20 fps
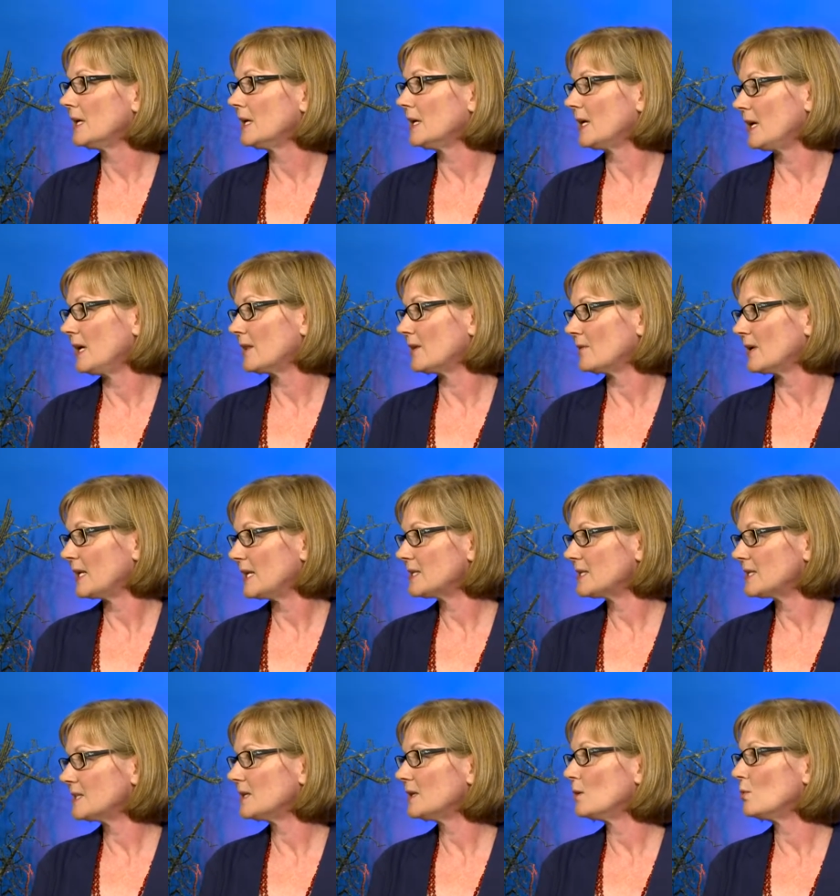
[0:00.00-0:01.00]
either a
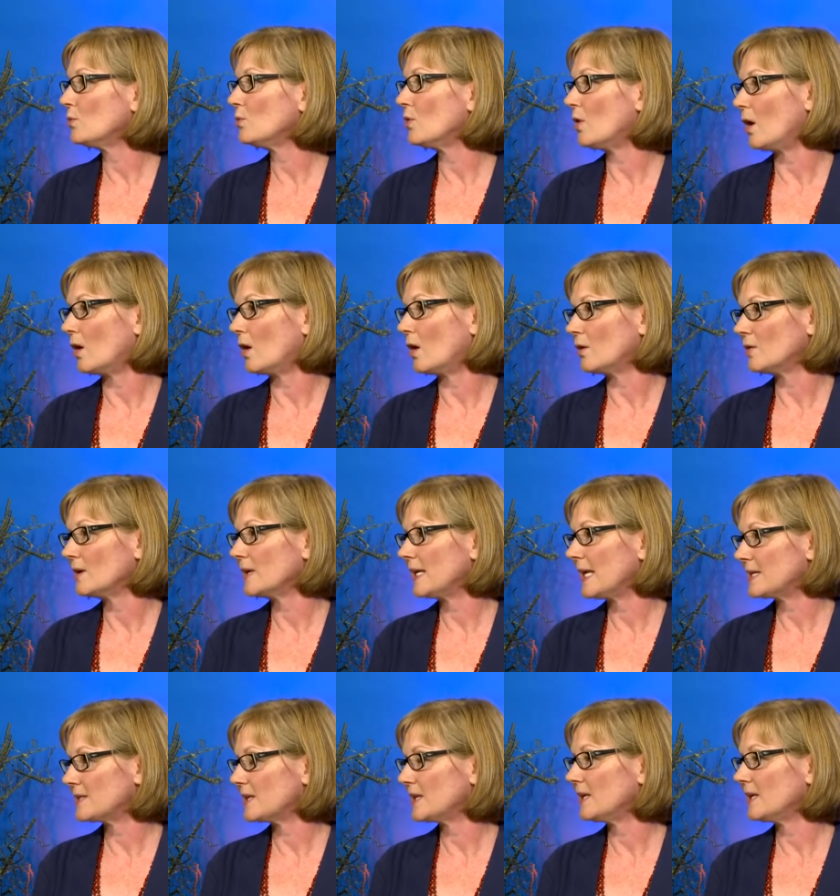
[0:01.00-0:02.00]
letter or orally
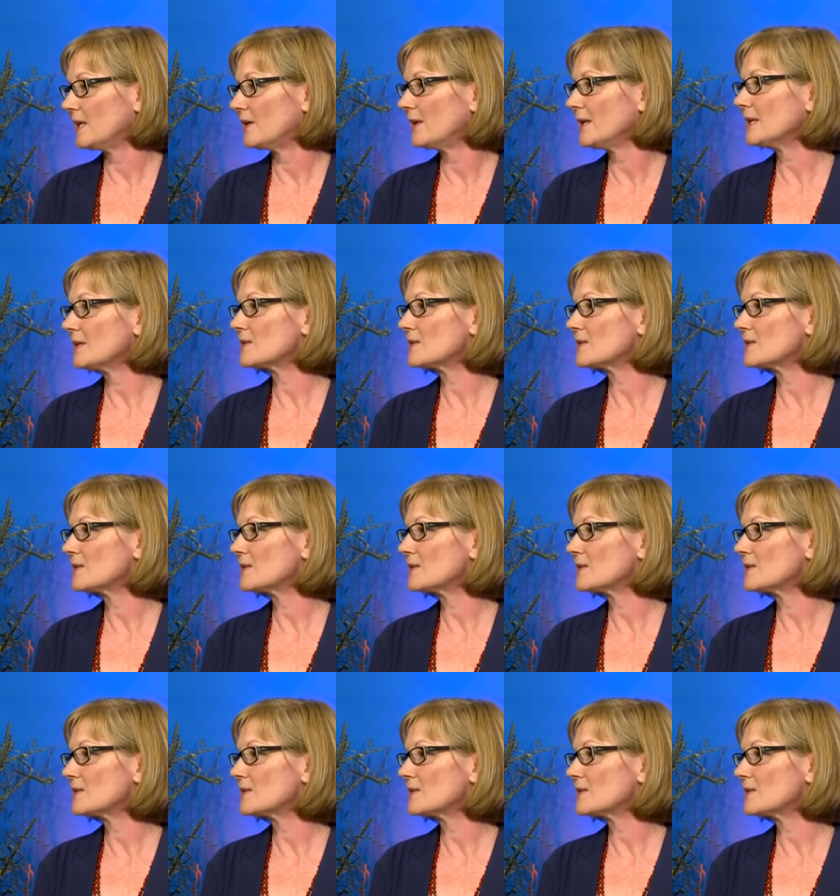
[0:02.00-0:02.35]
at a hearing.